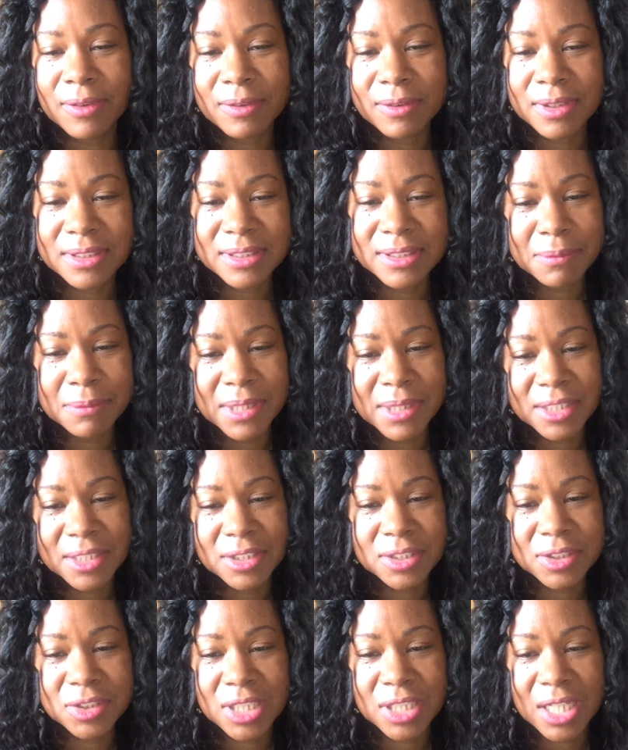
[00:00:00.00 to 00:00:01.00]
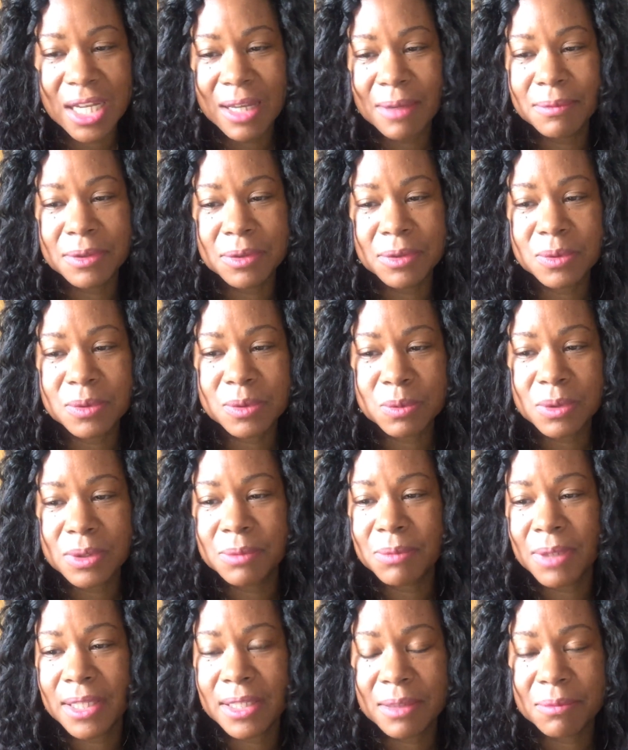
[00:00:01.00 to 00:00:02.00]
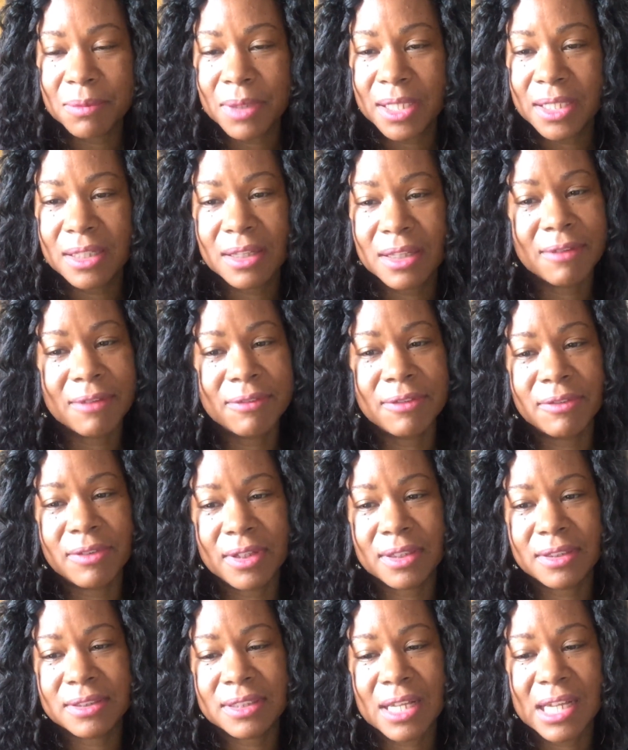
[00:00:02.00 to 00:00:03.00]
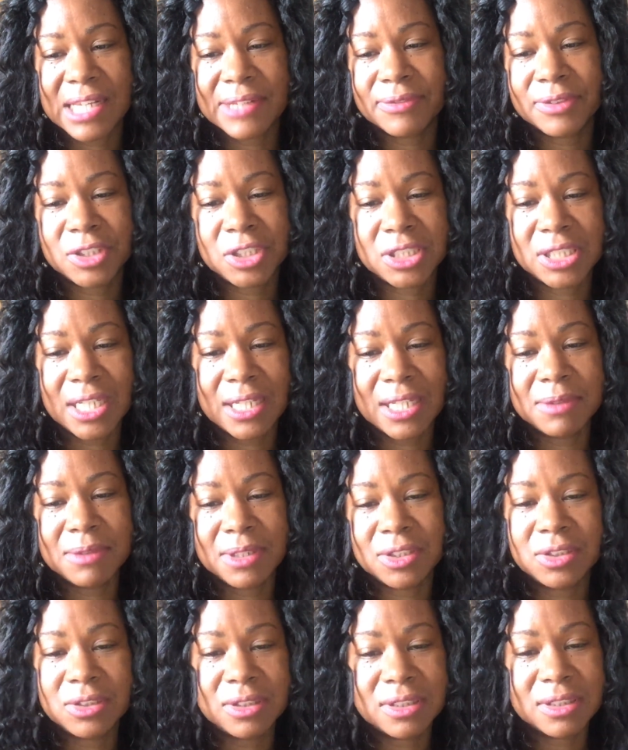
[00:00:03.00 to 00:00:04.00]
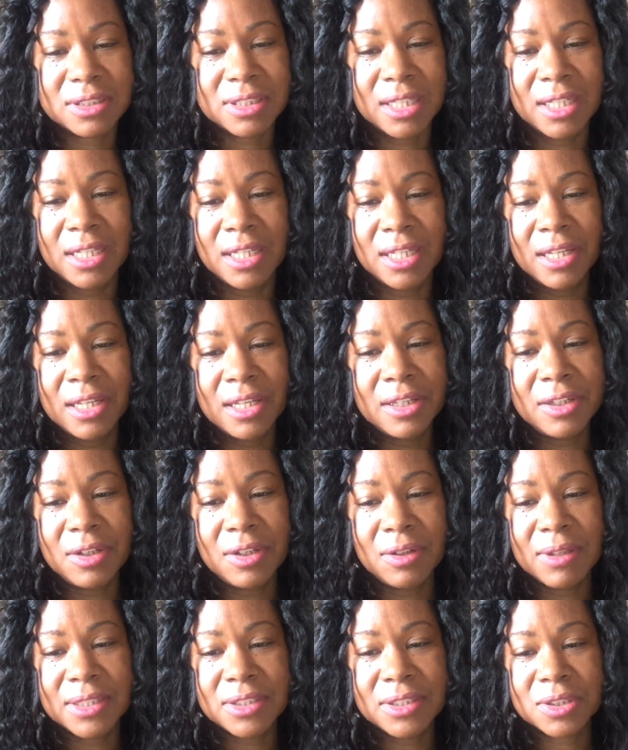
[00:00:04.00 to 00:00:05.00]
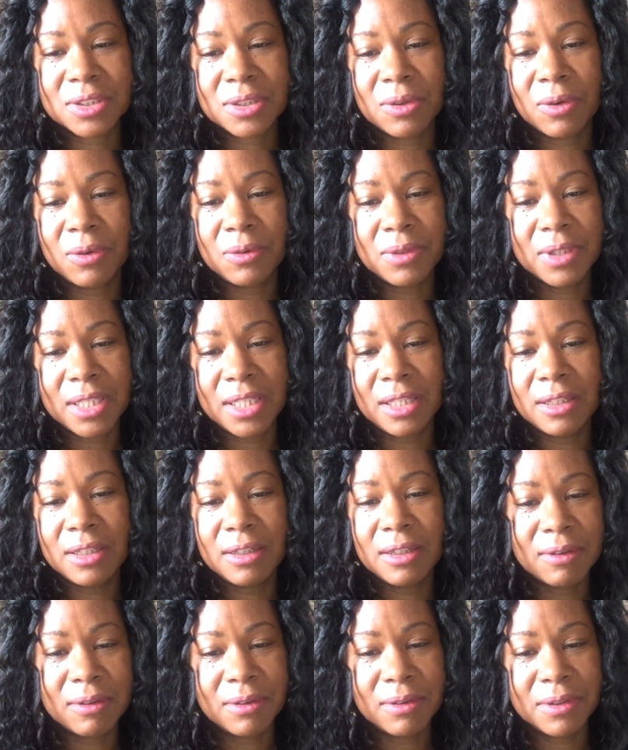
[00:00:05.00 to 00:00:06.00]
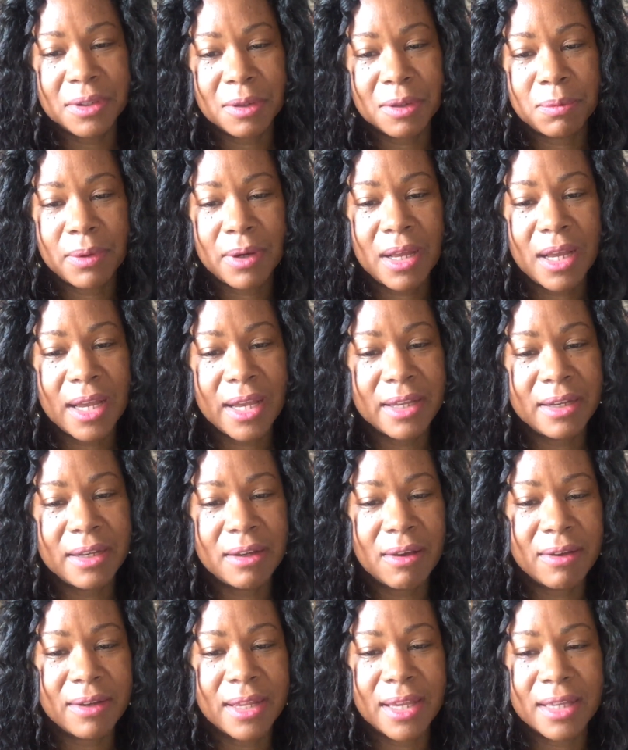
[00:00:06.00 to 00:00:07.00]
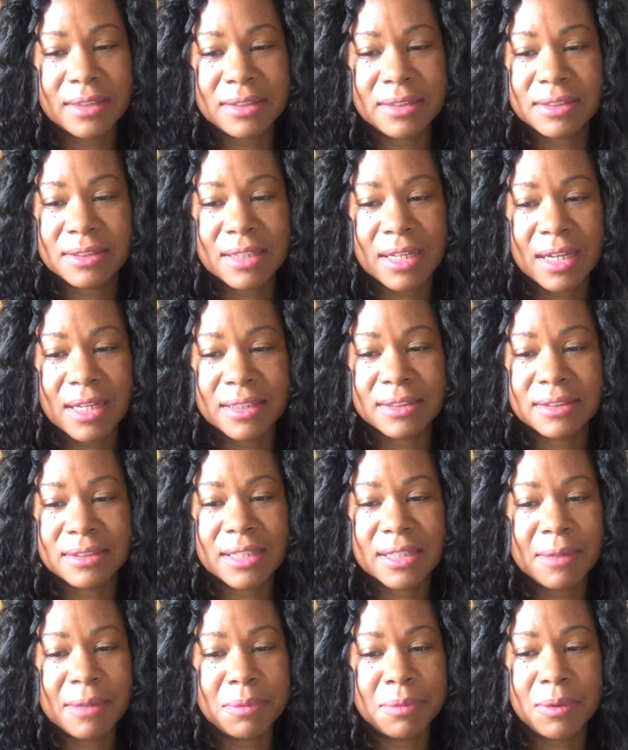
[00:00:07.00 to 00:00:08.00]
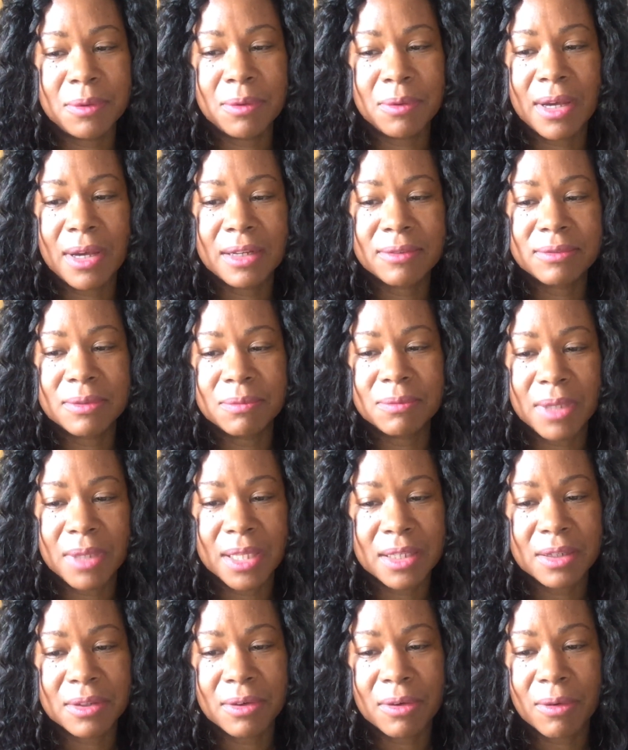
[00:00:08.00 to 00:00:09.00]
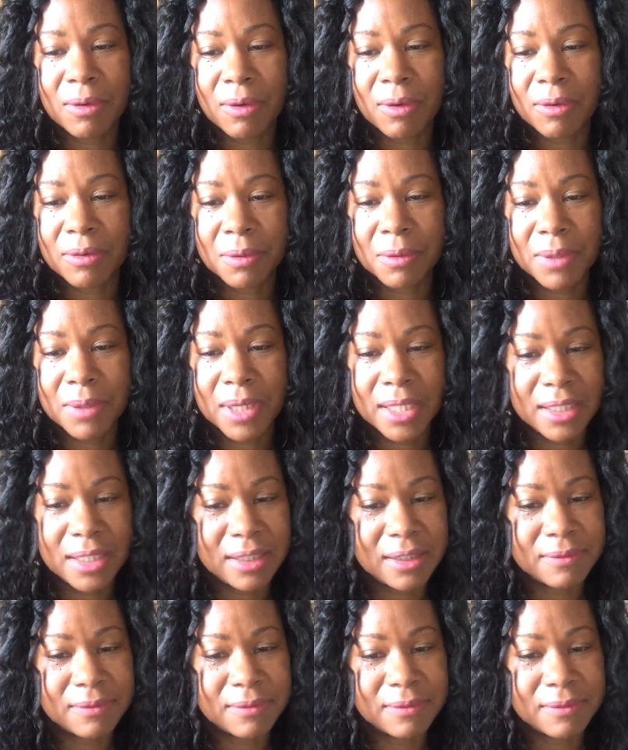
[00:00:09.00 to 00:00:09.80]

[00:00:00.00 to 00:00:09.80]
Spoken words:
because I mean, that's your job, and you was really making money off of it. It's kind of a shame that you let your own ego and your pride and all that just kind of escape you out of making all your money.